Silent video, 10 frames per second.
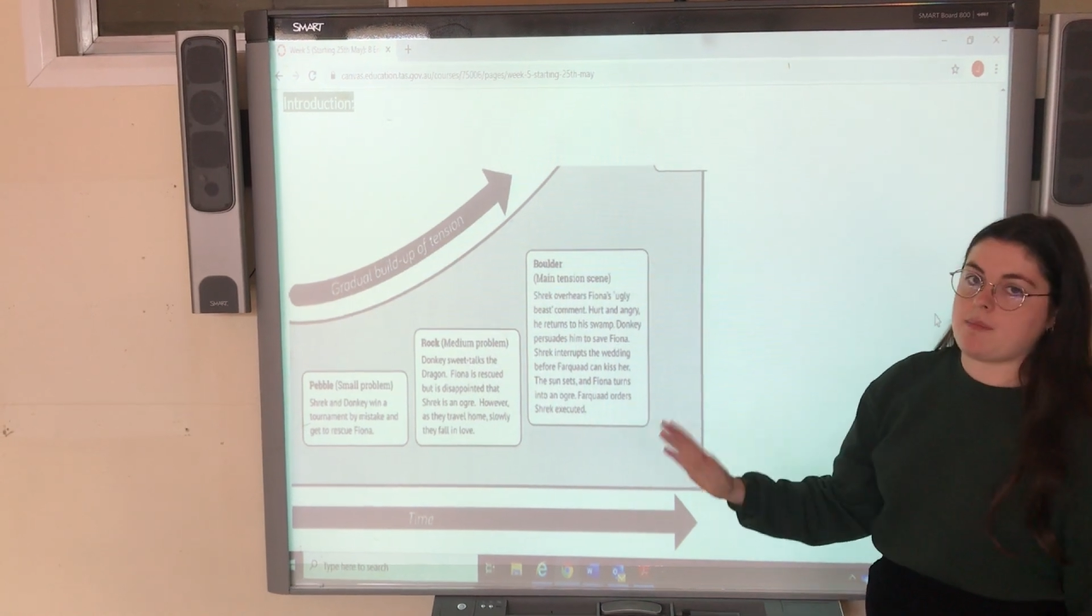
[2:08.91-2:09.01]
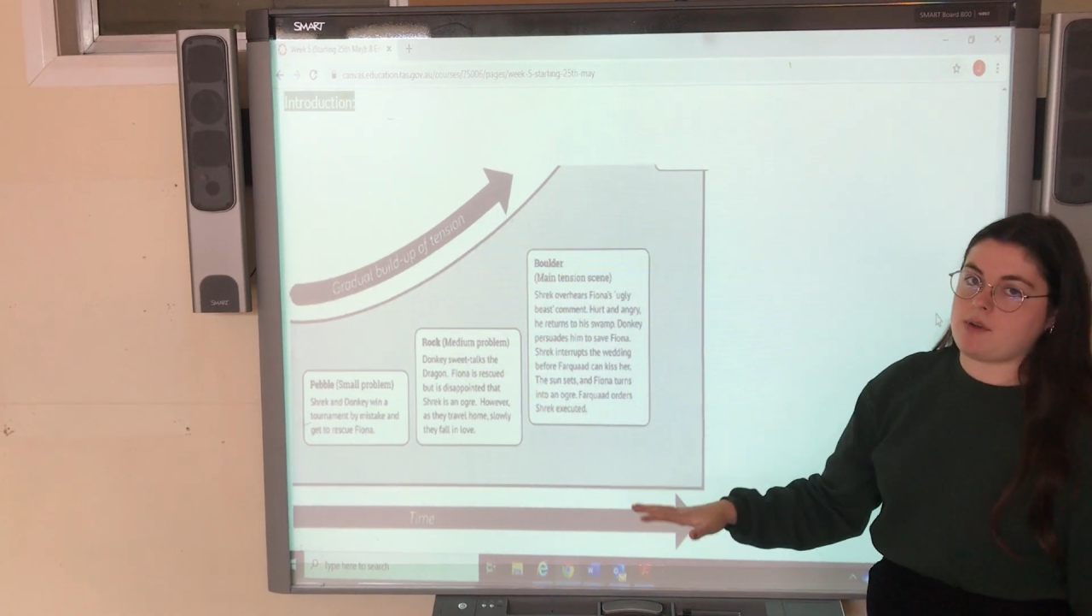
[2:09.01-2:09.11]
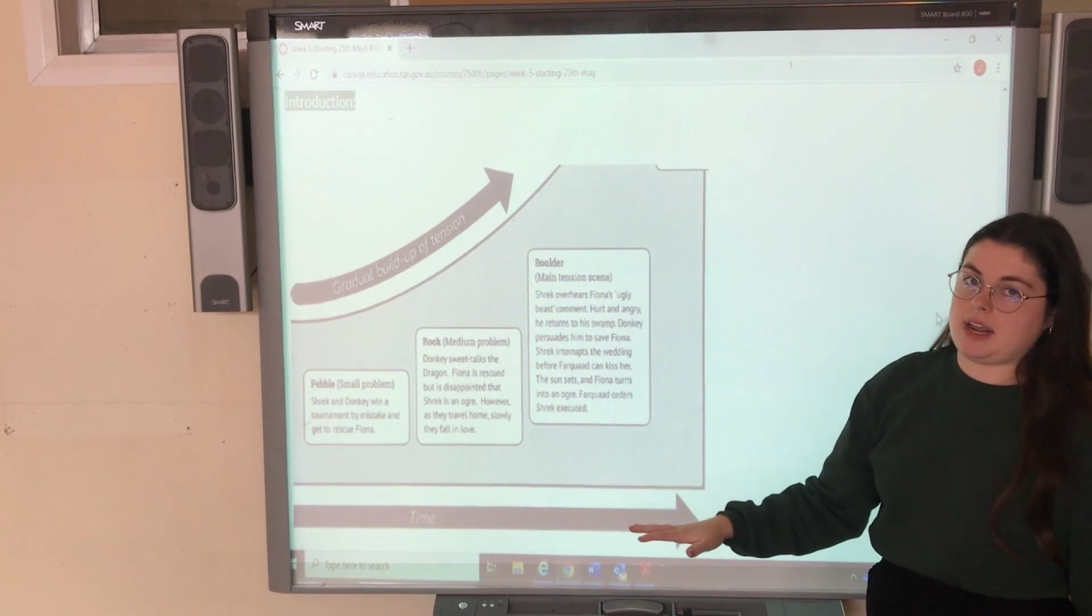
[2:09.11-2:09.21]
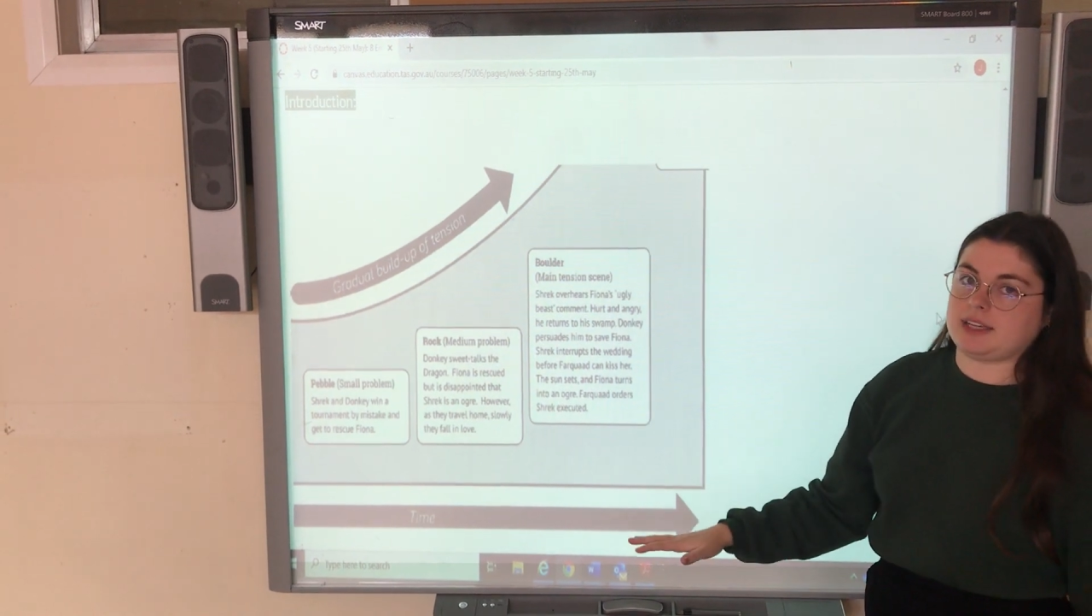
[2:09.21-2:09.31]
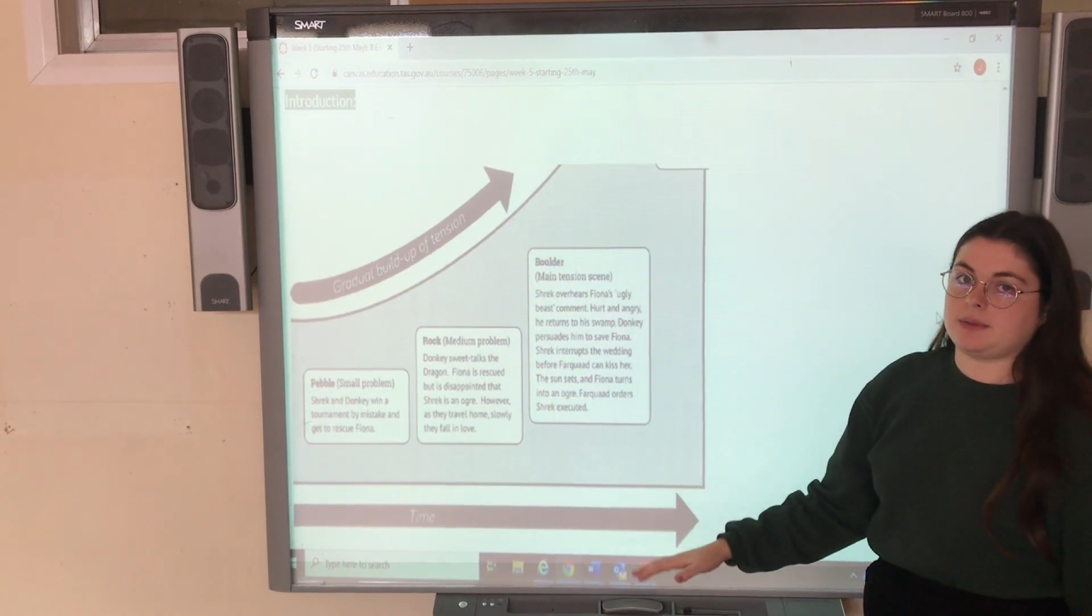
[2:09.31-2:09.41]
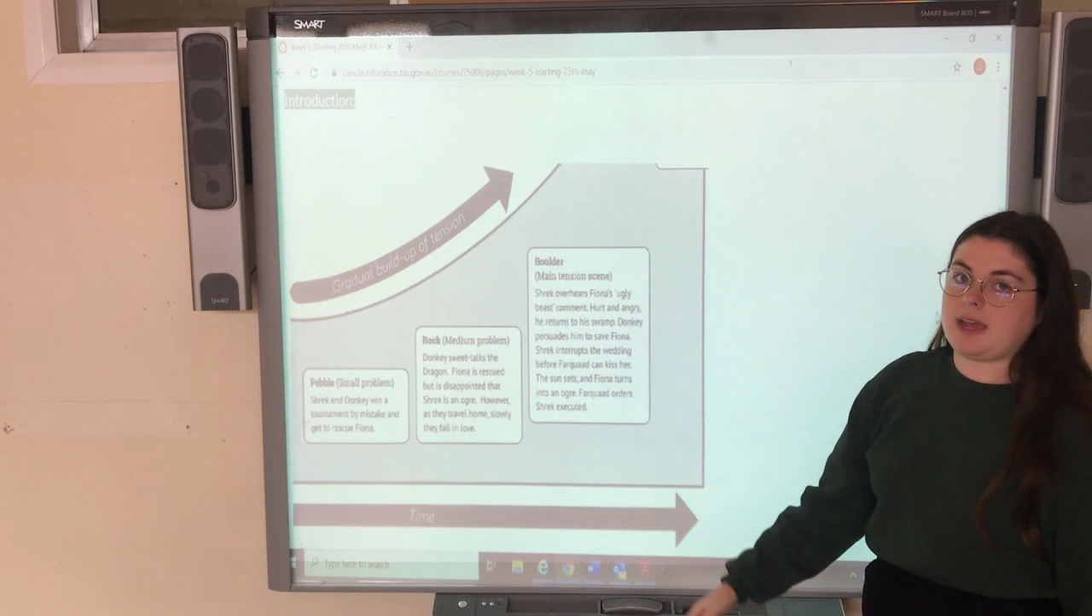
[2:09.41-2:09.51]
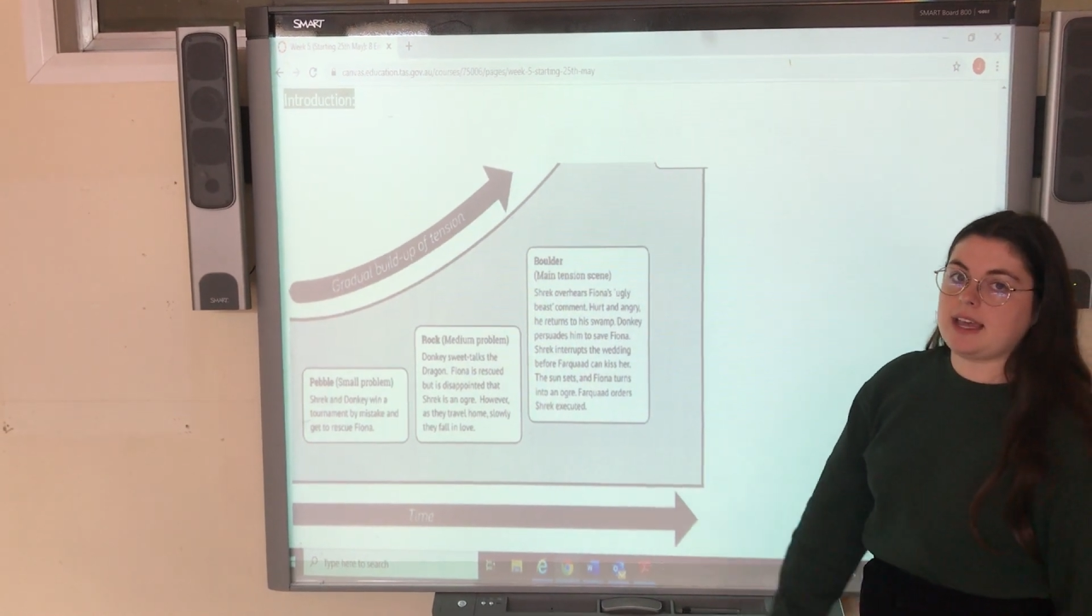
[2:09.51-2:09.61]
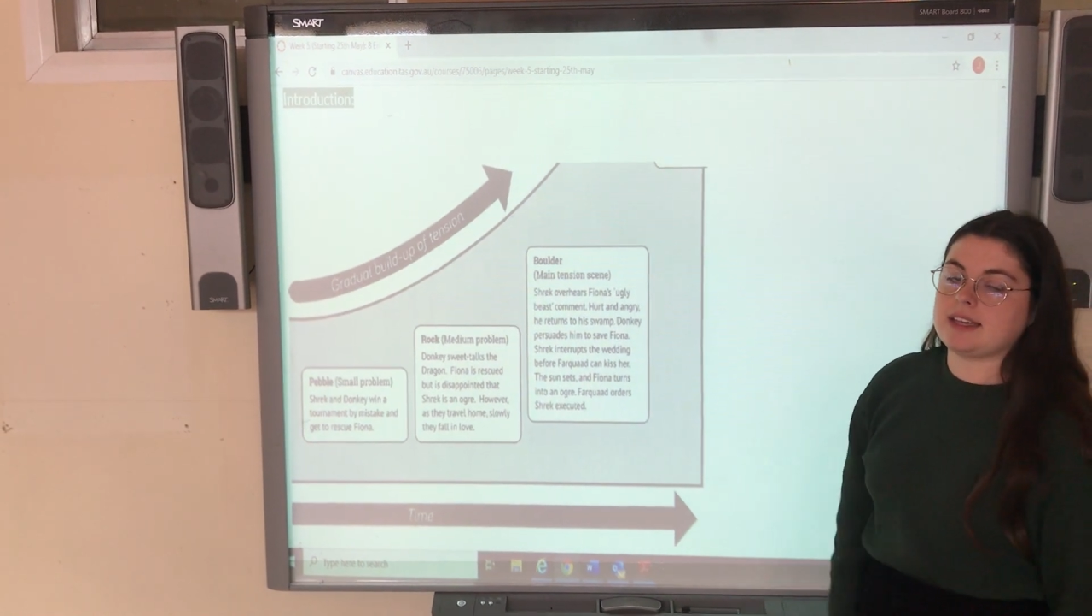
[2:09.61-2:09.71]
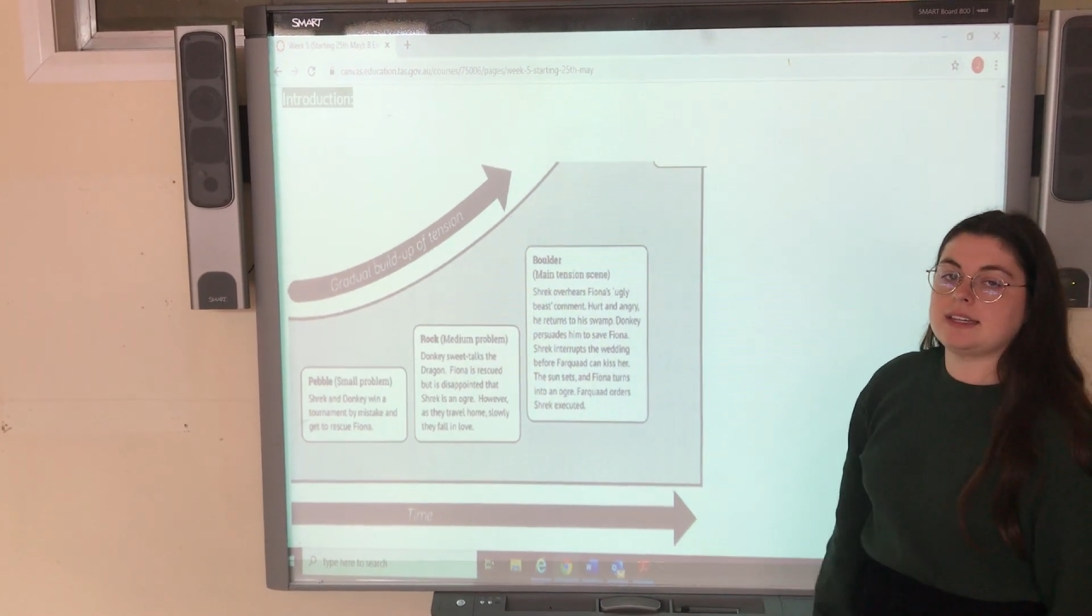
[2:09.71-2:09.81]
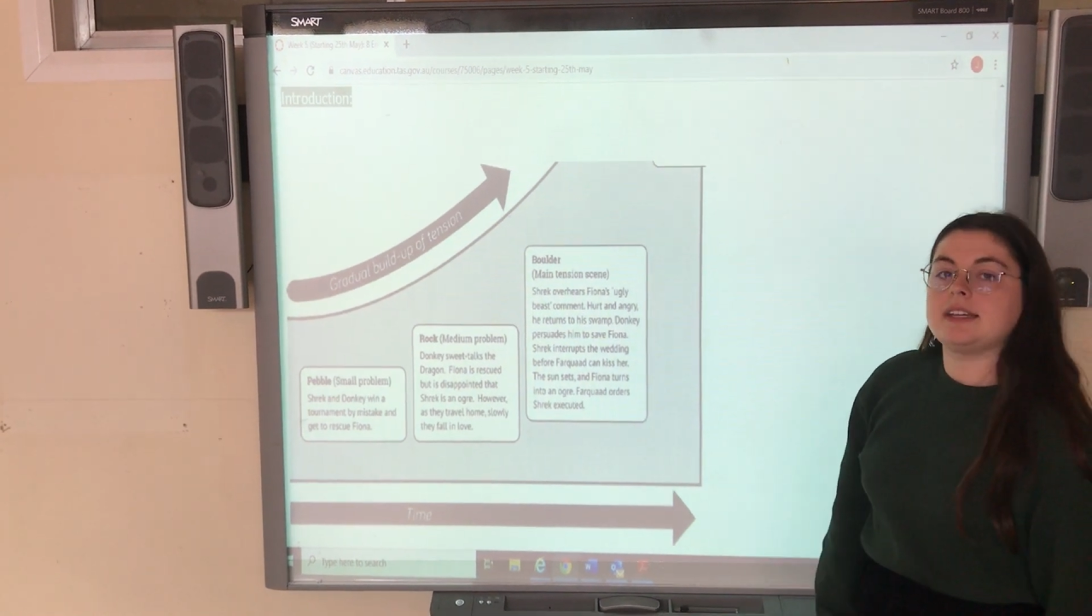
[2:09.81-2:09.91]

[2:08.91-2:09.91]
more next week.